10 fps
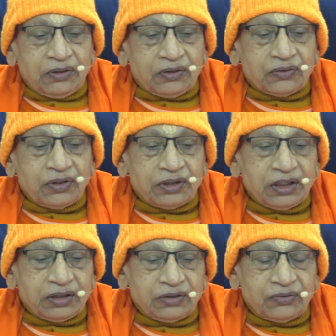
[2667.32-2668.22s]
So it
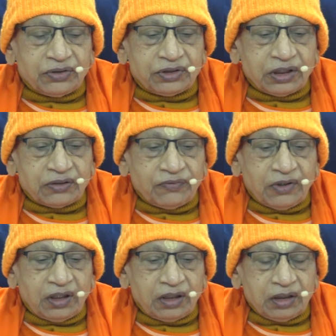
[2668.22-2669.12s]
says,
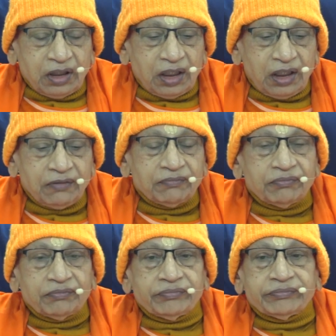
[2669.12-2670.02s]
dushyatvat
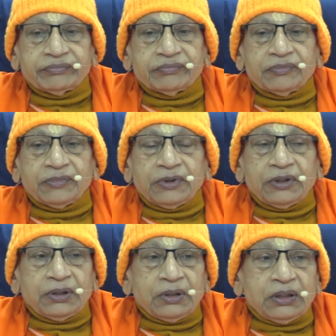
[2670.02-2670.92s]
aham.
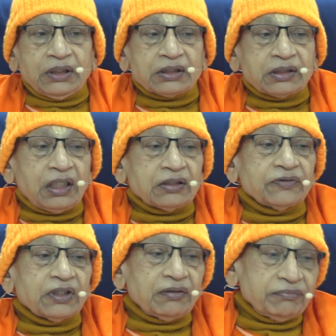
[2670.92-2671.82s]
Starts
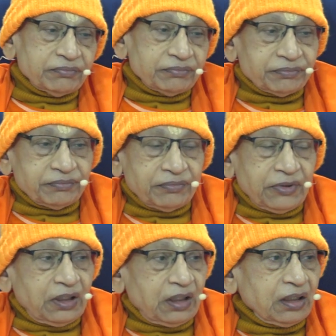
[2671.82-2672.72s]
with aham.
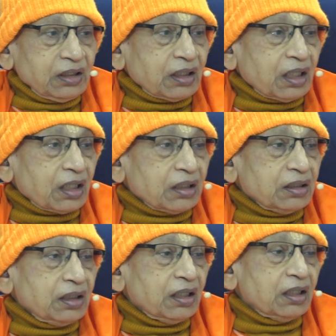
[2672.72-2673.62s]
Ahankara
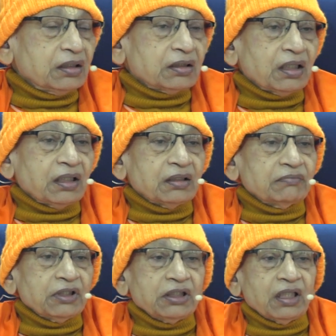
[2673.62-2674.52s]
idehantan
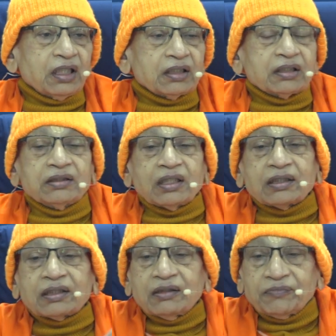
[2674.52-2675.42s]
bandhan
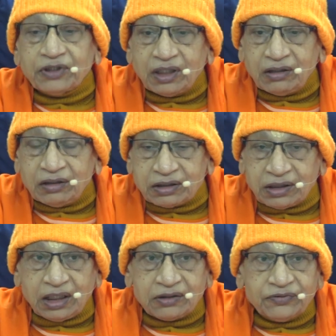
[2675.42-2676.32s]
ajnana kalpitan.
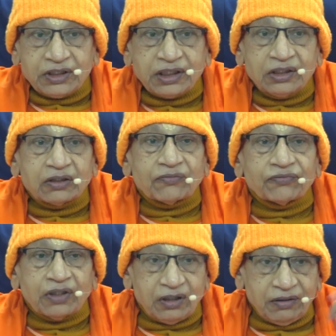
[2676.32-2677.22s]
Starts with the sense of
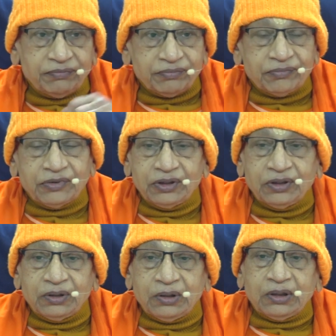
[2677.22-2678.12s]
aham,
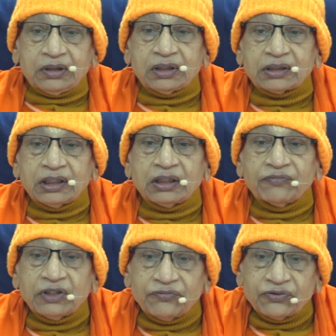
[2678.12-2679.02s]
the sense of
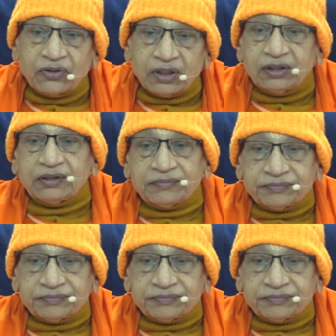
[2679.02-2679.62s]
individuality.